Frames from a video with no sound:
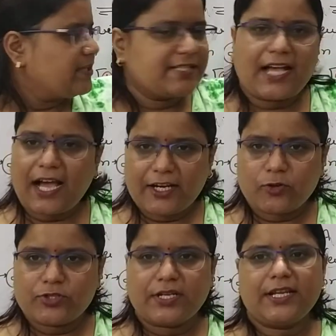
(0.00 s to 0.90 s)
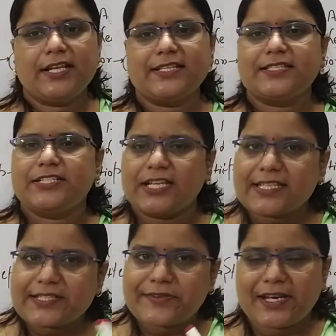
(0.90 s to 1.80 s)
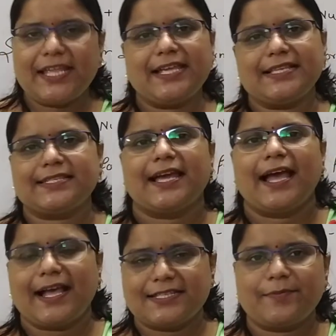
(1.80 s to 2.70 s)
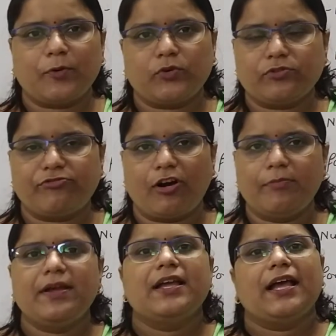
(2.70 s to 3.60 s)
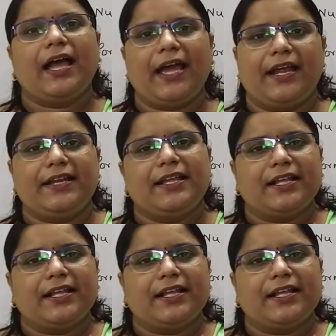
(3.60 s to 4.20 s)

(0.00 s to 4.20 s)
a hydrogen is just released as a proton form, and